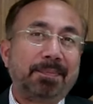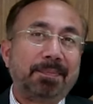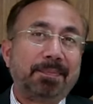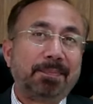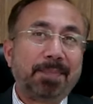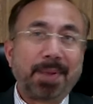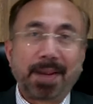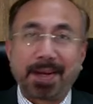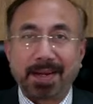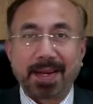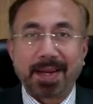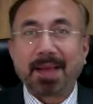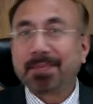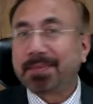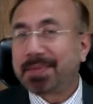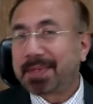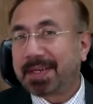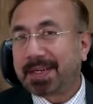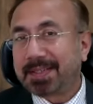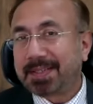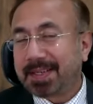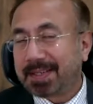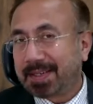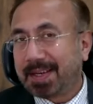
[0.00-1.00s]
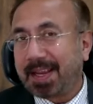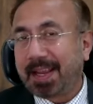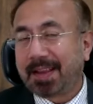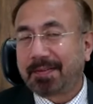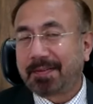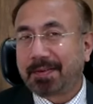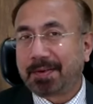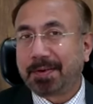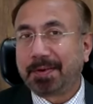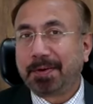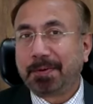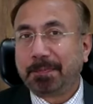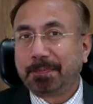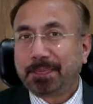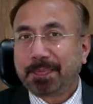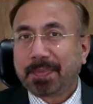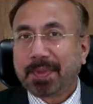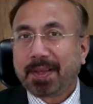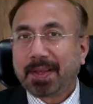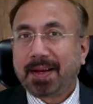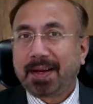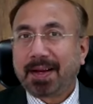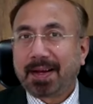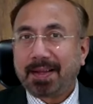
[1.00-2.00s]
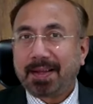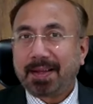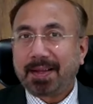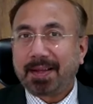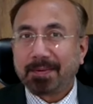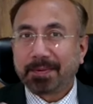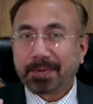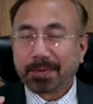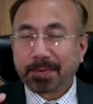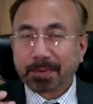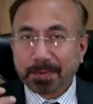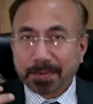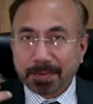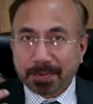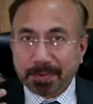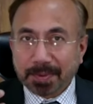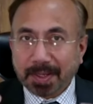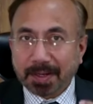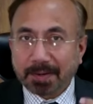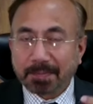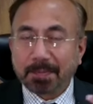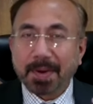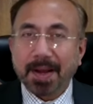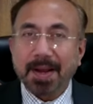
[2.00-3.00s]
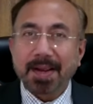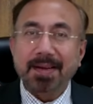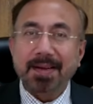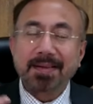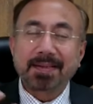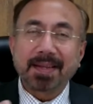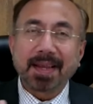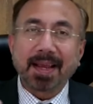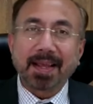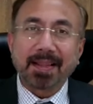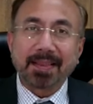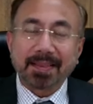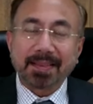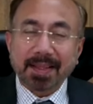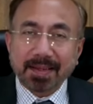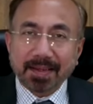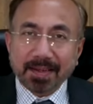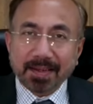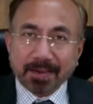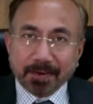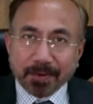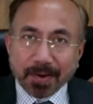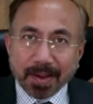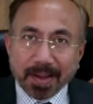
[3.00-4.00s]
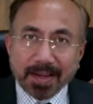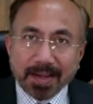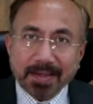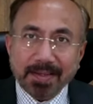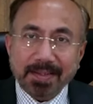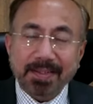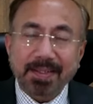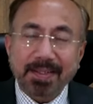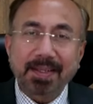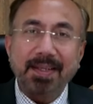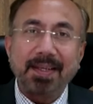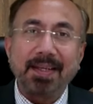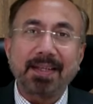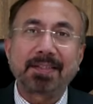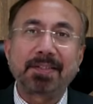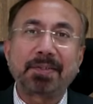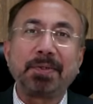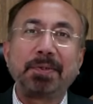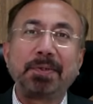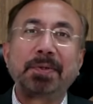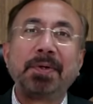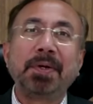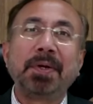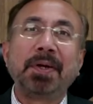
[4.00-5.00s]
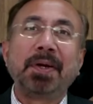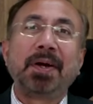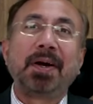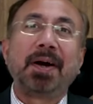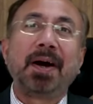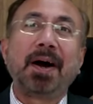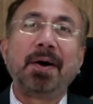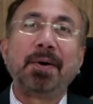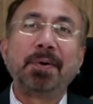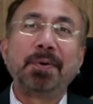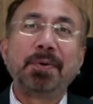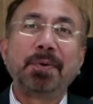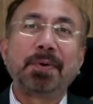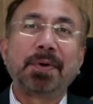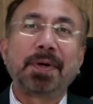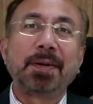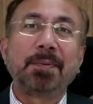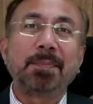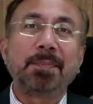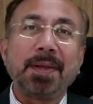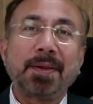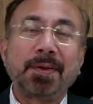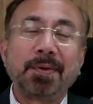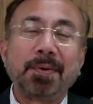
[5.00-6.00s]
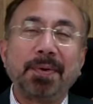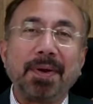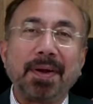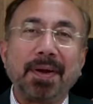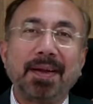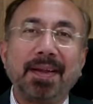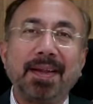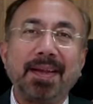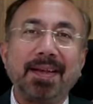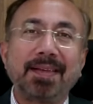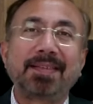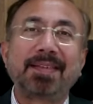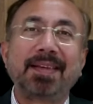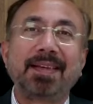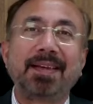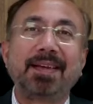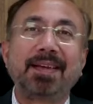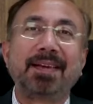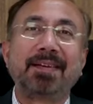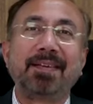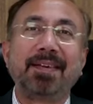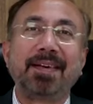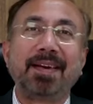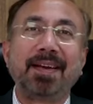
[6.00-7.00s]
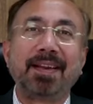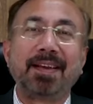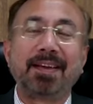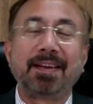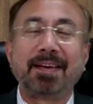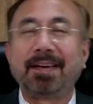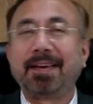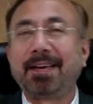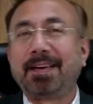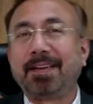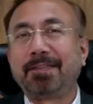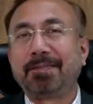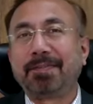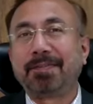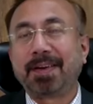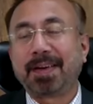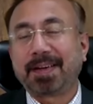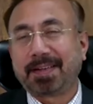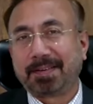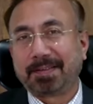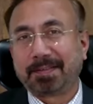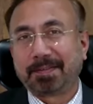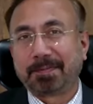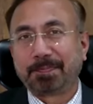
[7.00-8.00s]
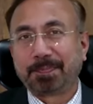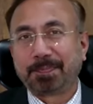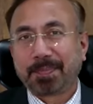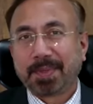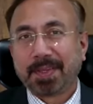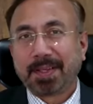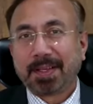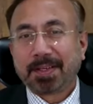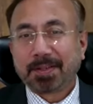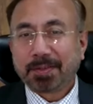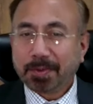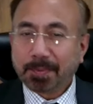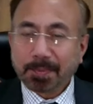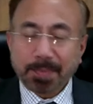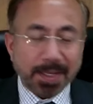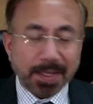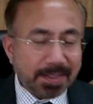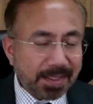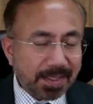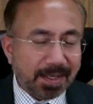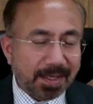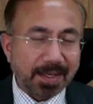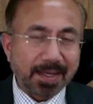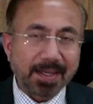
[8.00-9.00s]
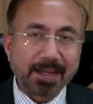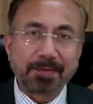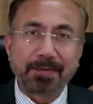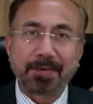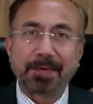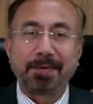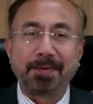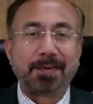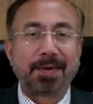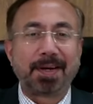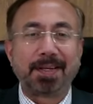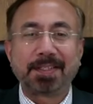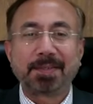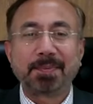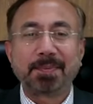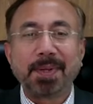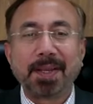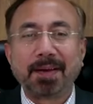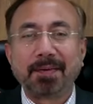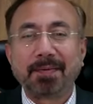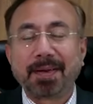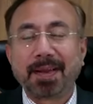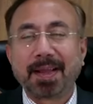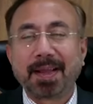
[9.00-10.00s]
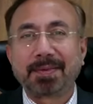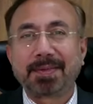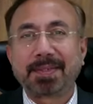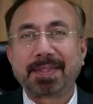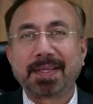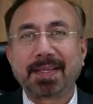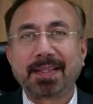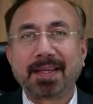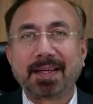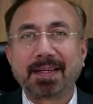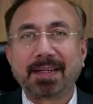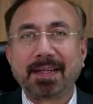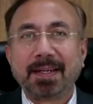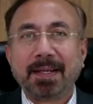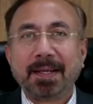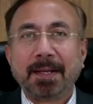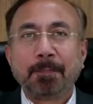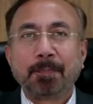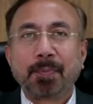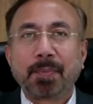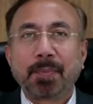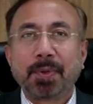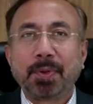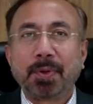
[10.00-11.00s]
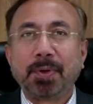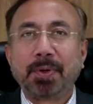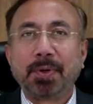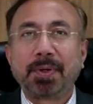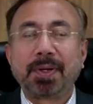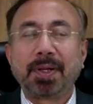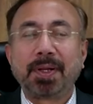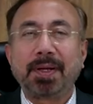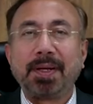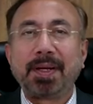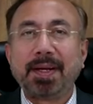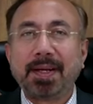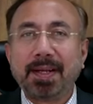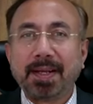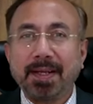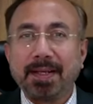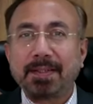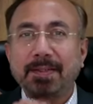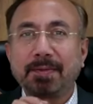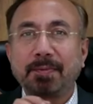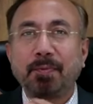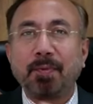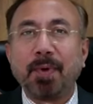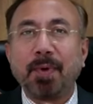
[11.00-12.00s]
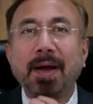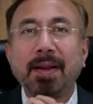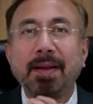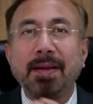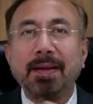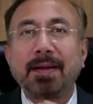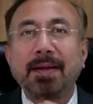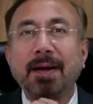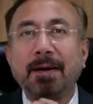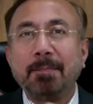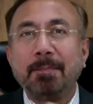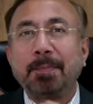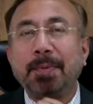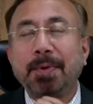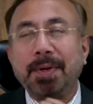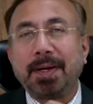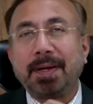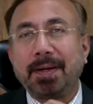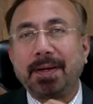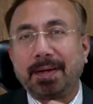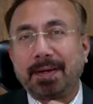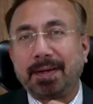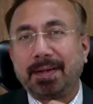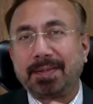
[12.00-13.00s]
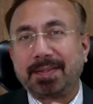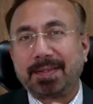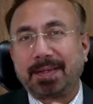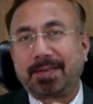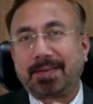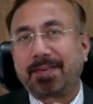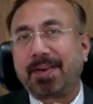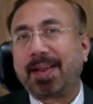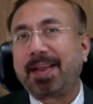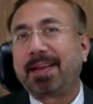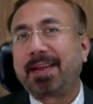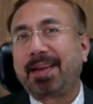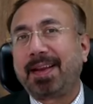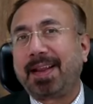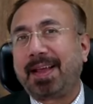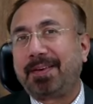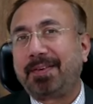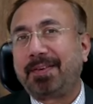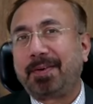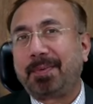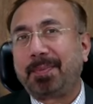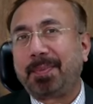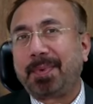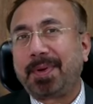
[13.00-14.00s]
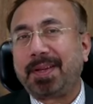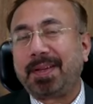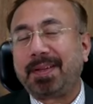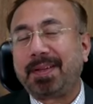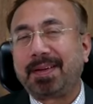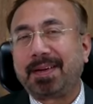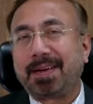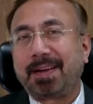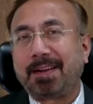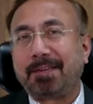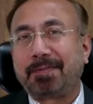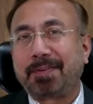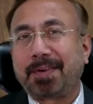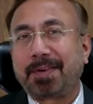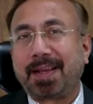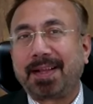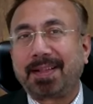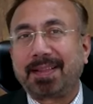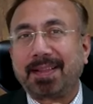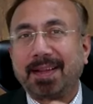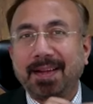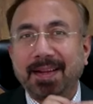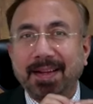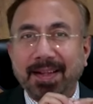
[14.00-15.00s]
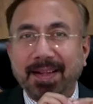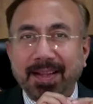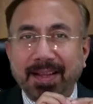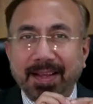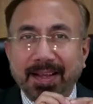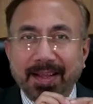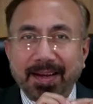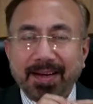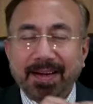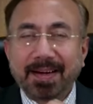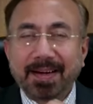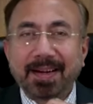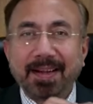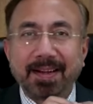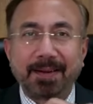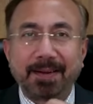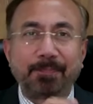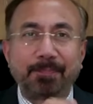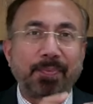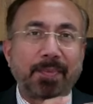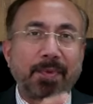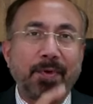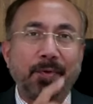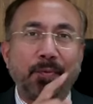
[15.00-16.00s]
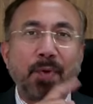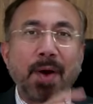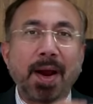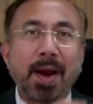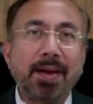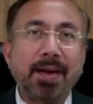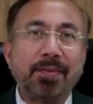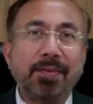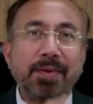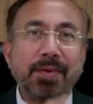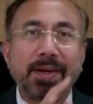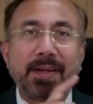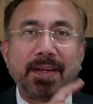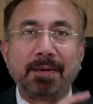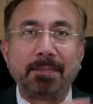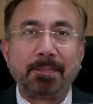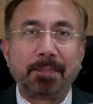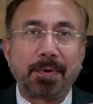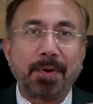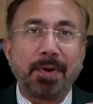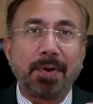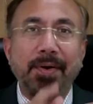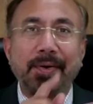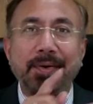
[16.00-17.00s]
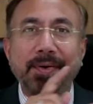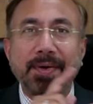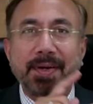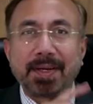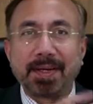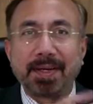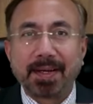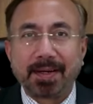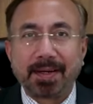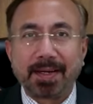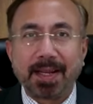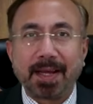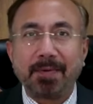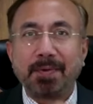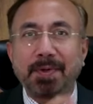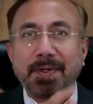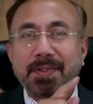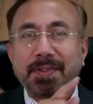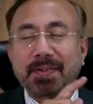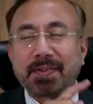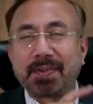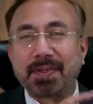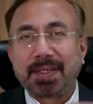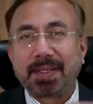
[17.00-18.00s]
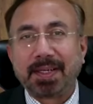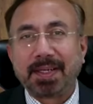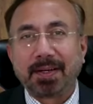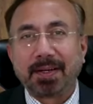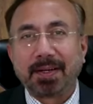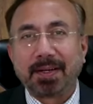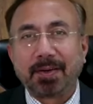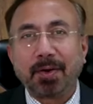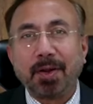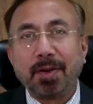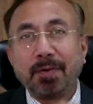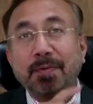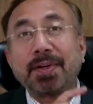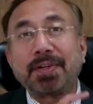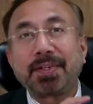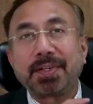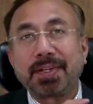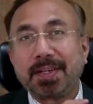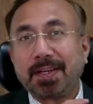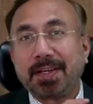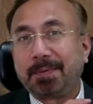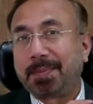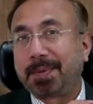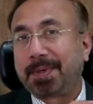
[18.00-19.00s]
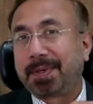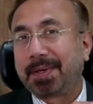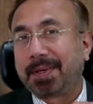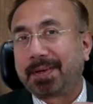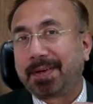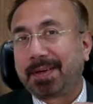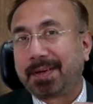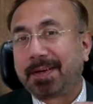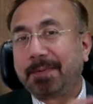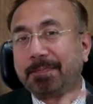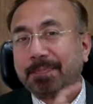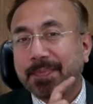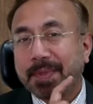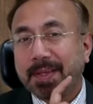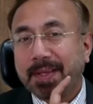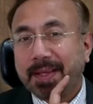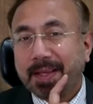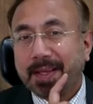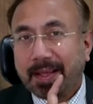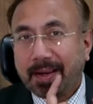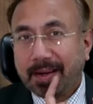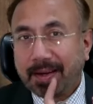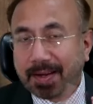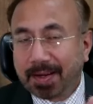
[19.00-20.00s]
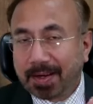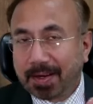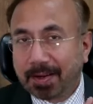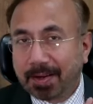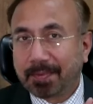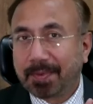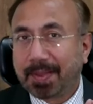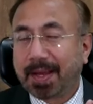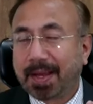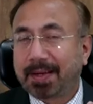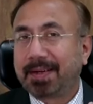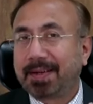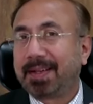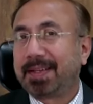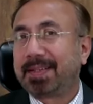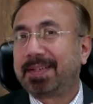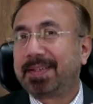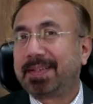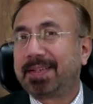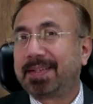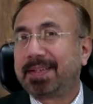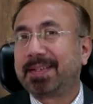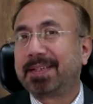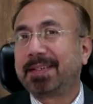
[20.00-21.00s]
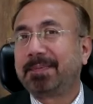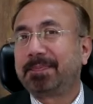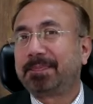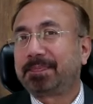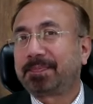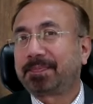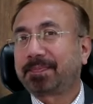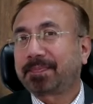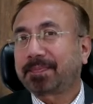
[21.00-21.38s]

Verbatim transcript: big names that I just gave you, uh, use their minds, and then try see as to how you can make your essay really, really effective. So basically, if you ask me, I say that your reading is one component. It's a triangle I normally refer like that. Reading, wide reading, broad reading, diverse reading, non-fiction in particular, reading of that nature.